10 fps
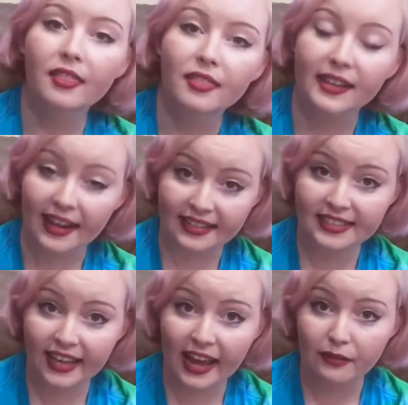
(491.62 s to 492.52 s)
The next
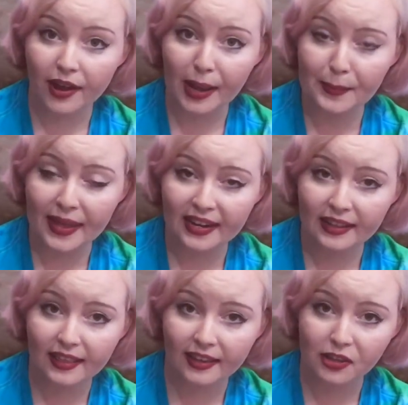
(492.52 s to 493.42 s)
thing I
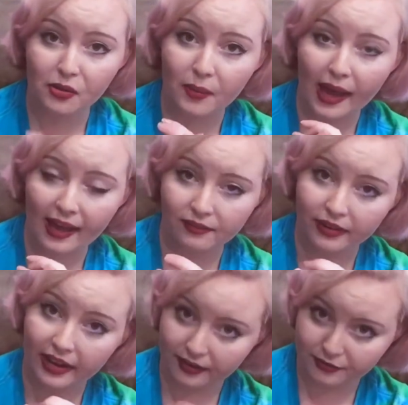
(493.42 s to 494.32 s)
recommend that you
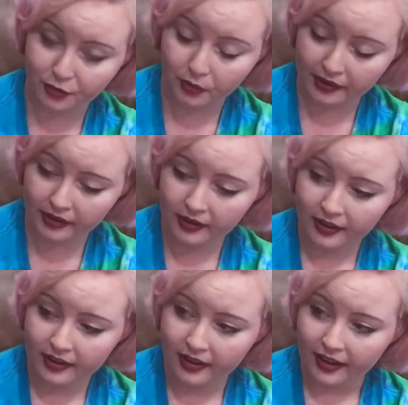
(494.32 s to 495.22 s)
advocate for
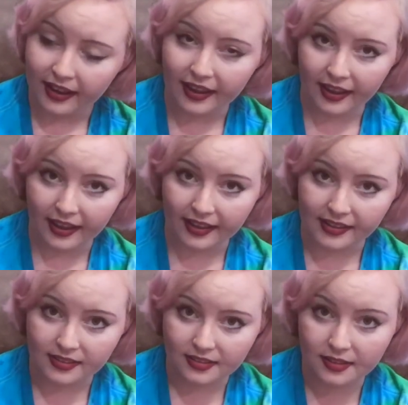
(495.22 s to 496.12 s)

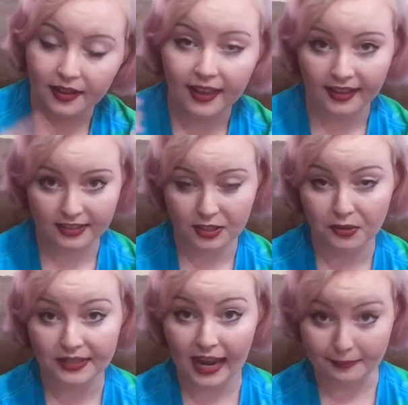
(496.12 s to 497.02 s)
is
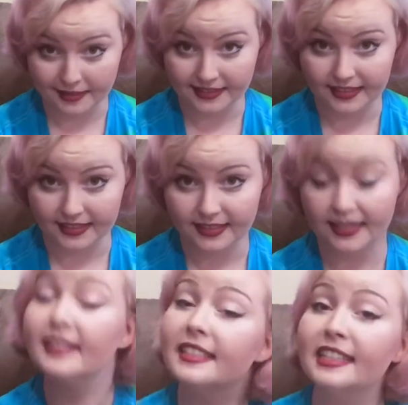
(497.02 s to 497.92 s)
excused absences.
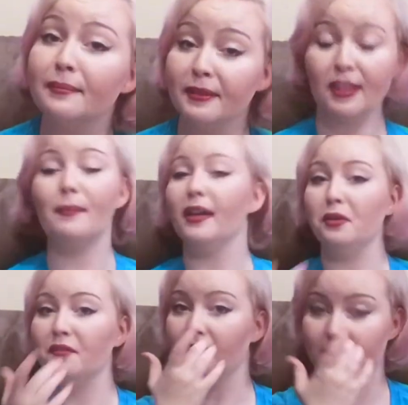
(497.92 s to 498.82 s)
This is something that my
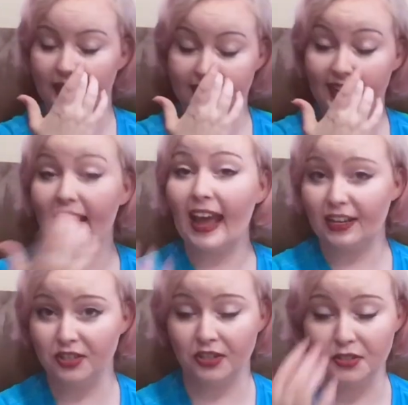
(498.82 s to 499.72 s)
university did
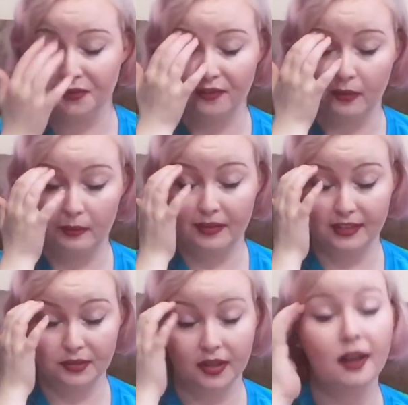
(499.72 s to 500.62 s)
actually do for me, but
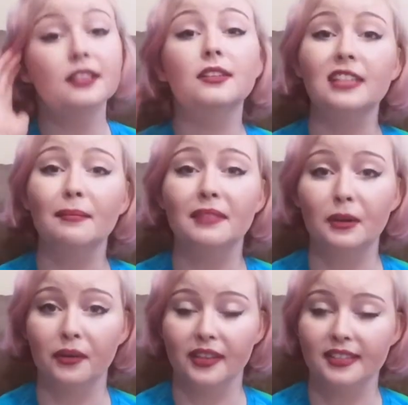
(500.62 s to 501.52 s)
this is also
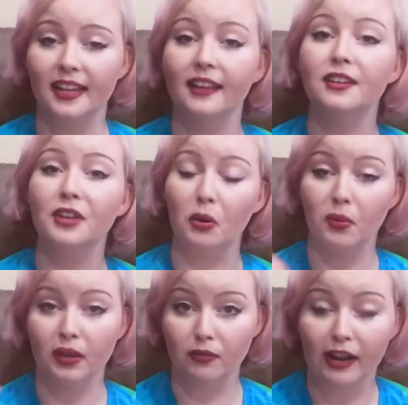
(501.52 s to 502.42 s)
something where they said, you know,
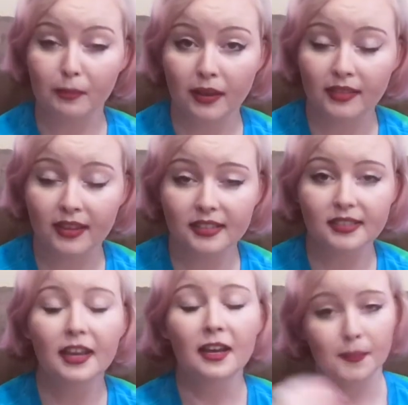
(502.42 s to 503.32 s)
we can recommend this,
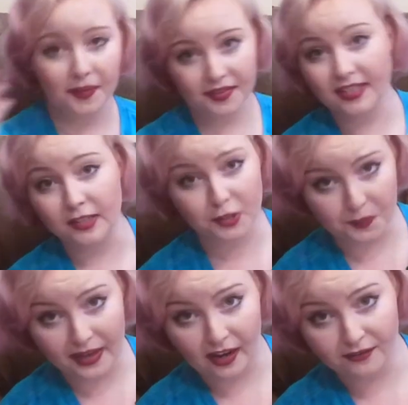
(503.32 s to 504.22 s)
but the teachers
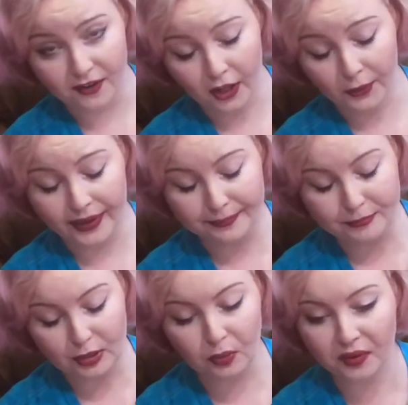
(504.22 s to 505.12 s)
may not follow it.
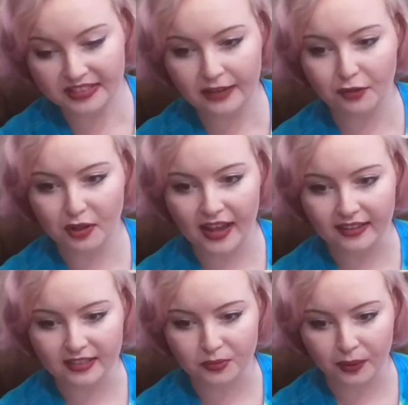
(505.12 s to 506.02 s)
So there were several
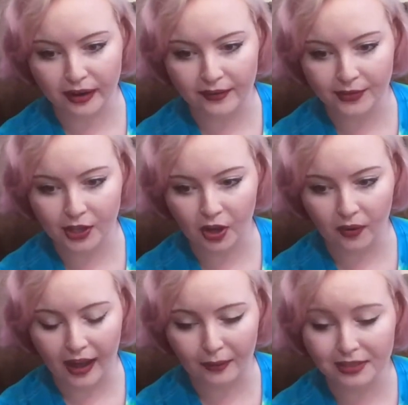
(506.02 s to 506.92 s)
classes where even though
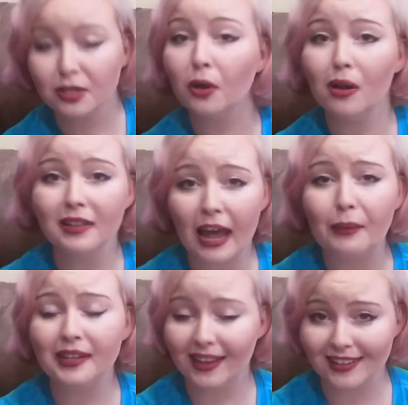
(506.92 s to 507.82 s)
I was told I
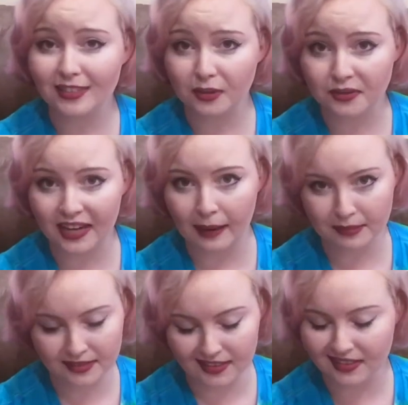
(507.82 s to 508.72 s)
would get excused
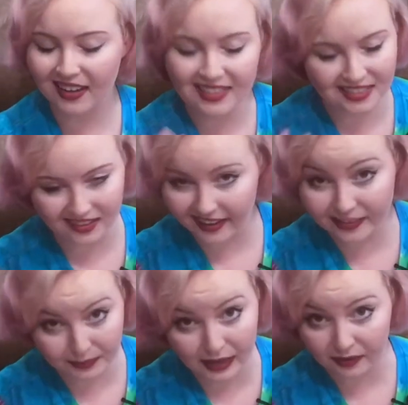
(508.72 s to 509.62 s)
absences, I still had
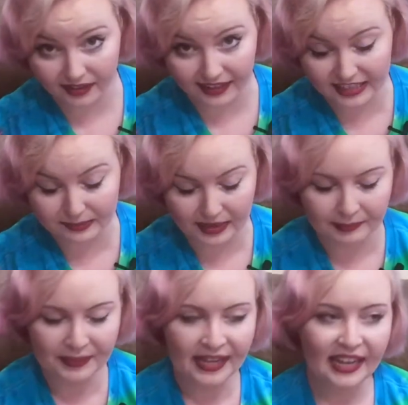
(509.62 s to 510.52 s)
them counted against me.
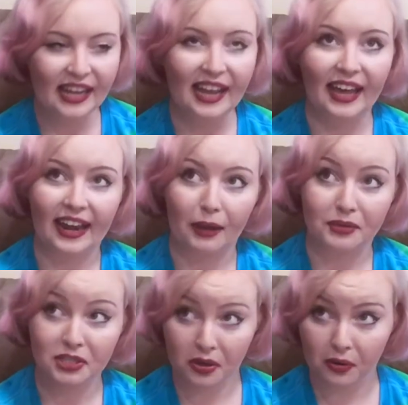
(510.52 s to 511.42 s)
And I
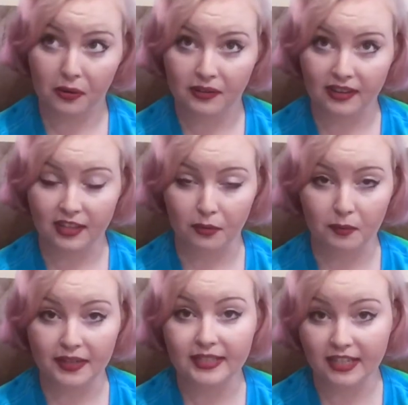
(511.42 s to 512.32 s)
was told that there would
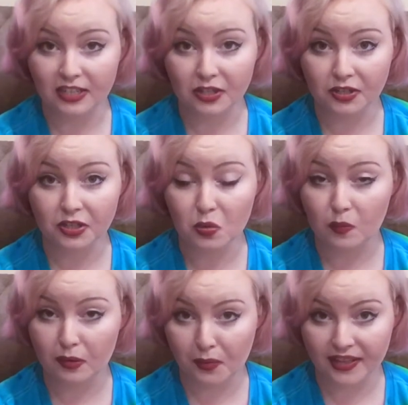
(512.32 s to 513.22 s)
be teachers who would
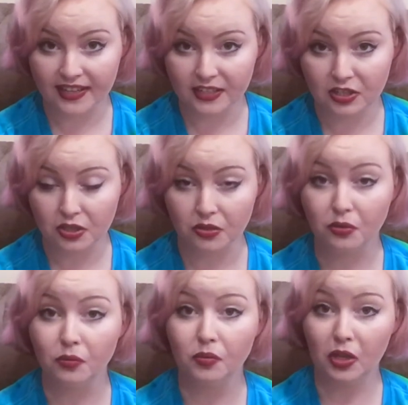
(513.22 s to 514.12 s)
be willing
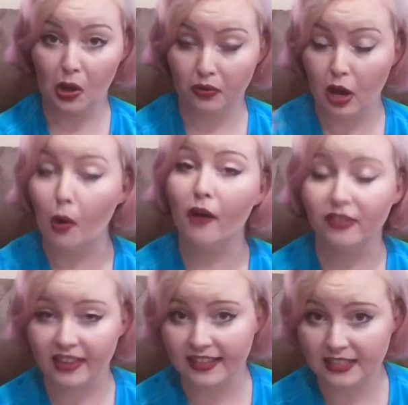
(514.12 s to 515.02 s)
to, you know, go
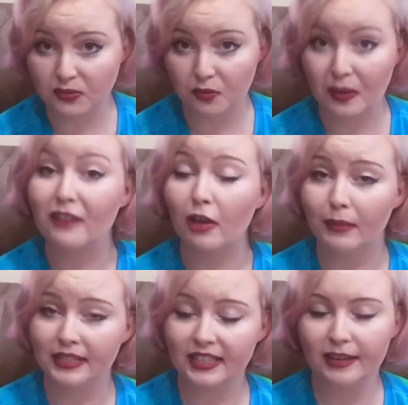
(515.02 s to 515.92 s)
over lessons with me if I
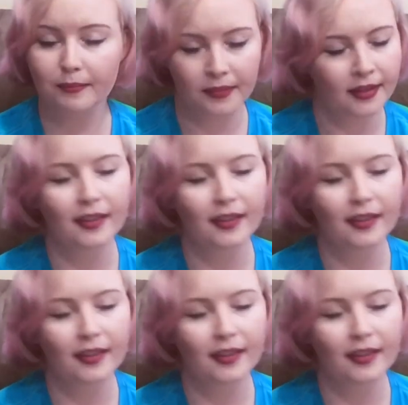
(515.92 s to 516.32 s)
missed them,